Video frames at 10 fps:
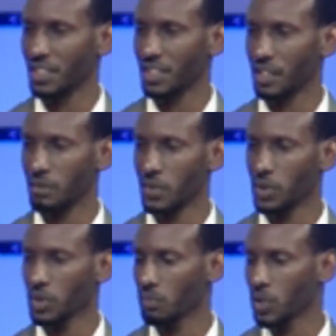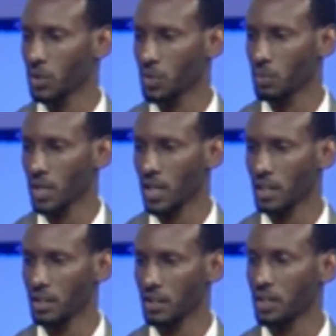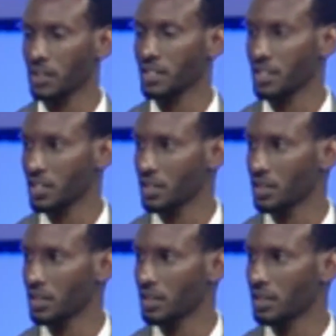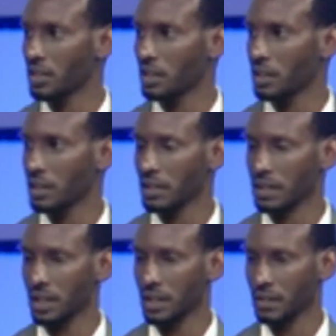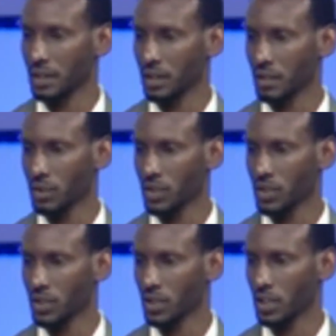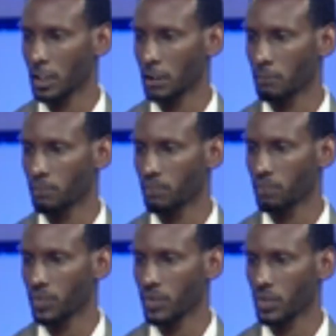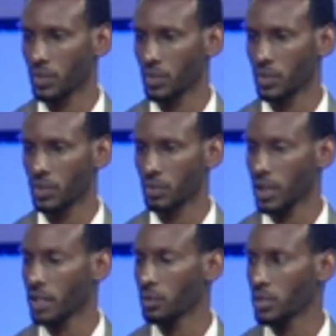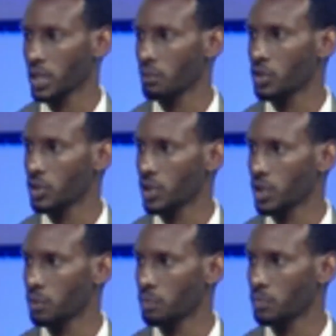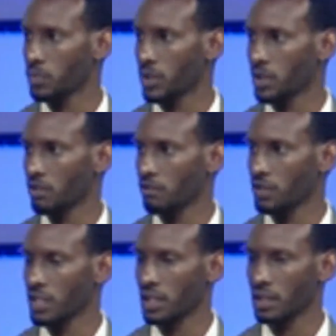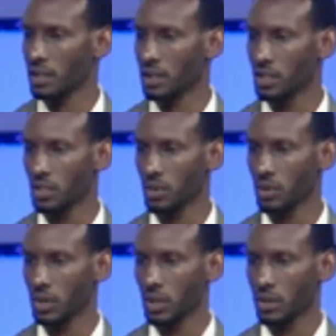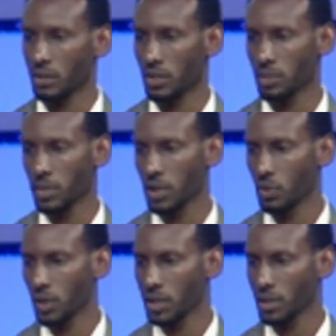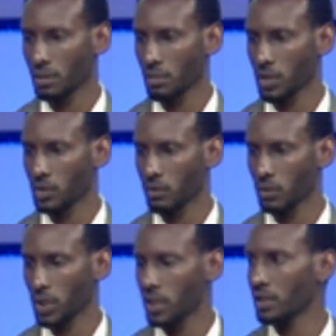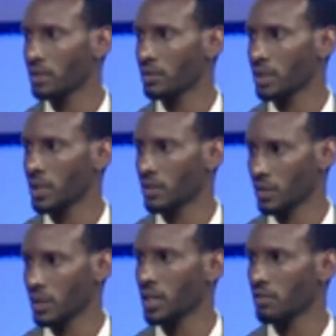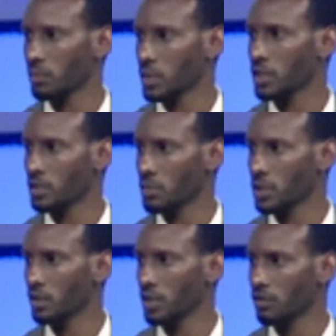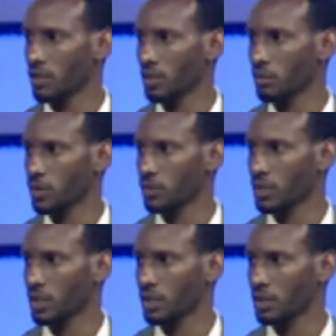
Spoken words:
That was because we had a ground station in Nyagatare, which Rwanda was able to help facilitate. So there's been quite an amount of work that I think the government has been heavily involved in.